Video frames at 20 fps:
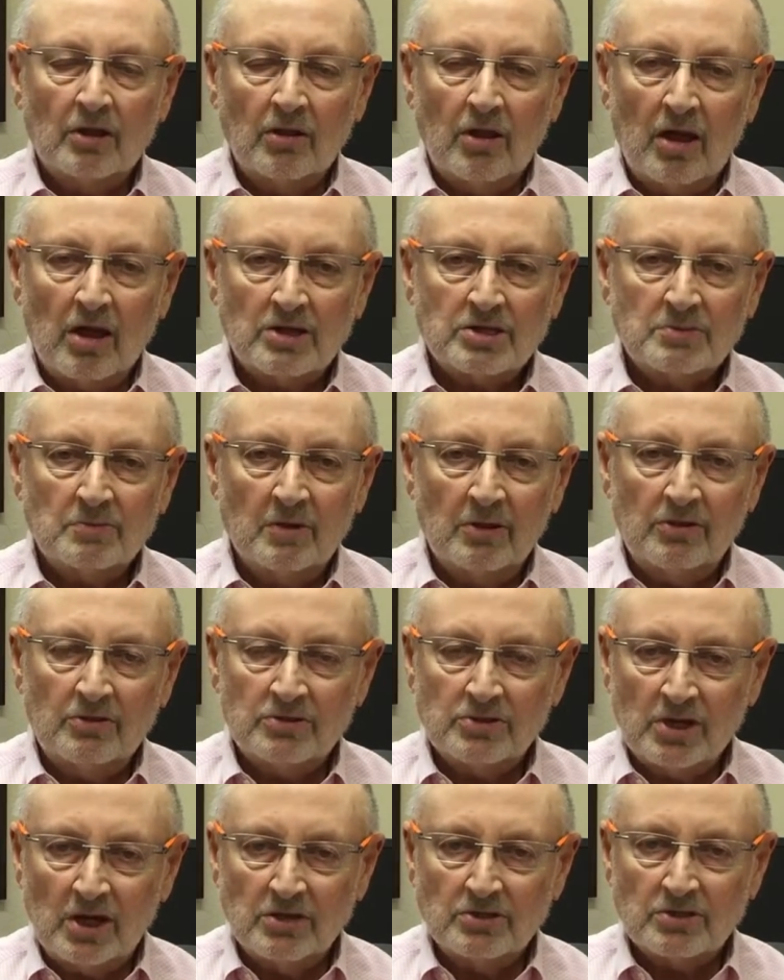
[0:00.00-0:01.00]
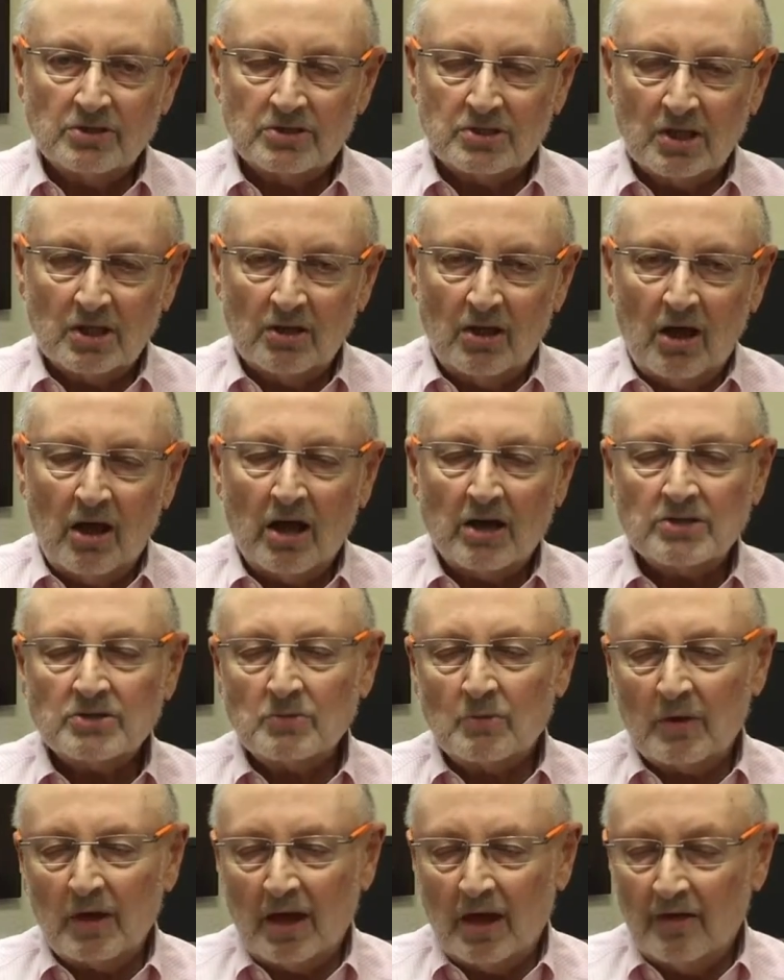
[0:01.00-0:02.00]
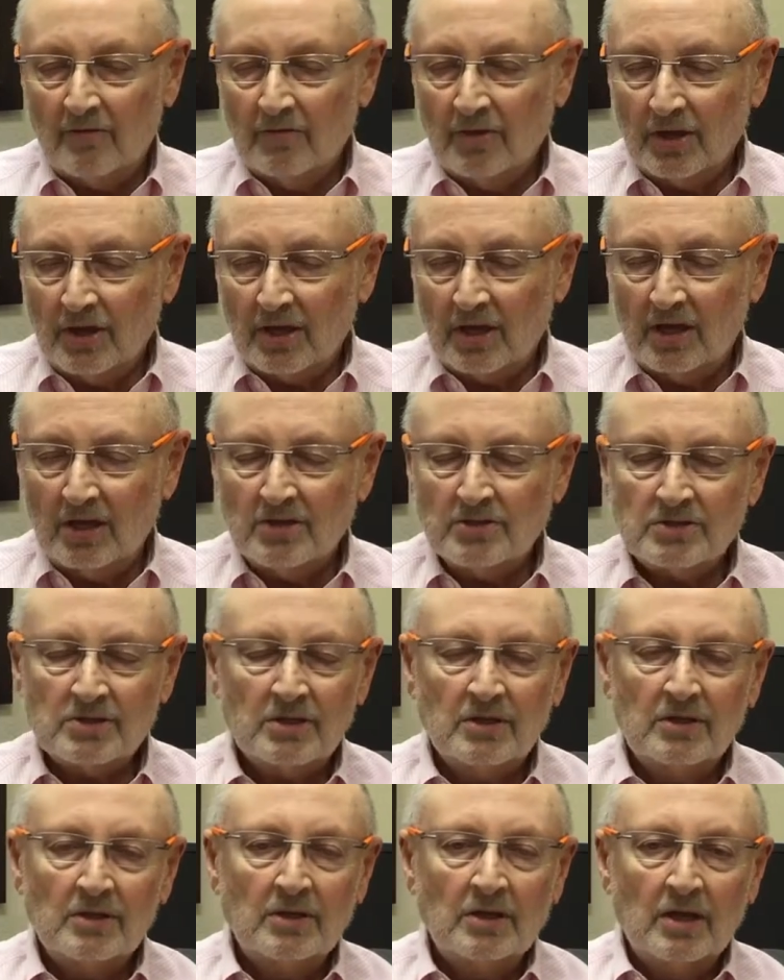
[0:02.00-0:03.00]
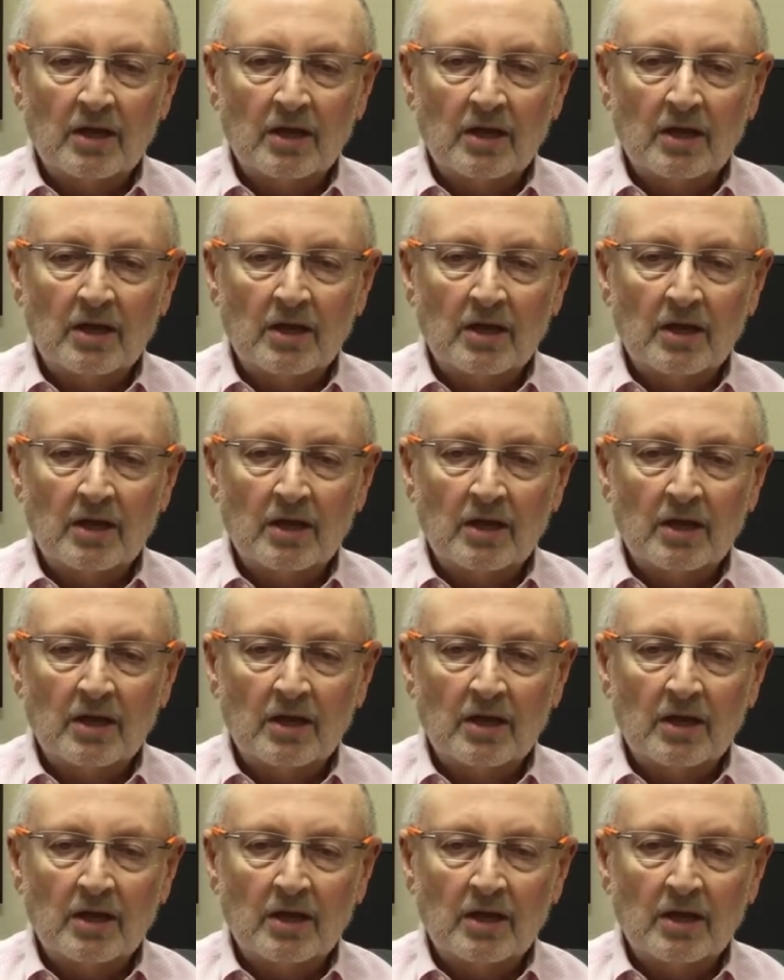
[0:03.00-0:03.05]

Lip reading: The locksmith changes the locks. We have the keys,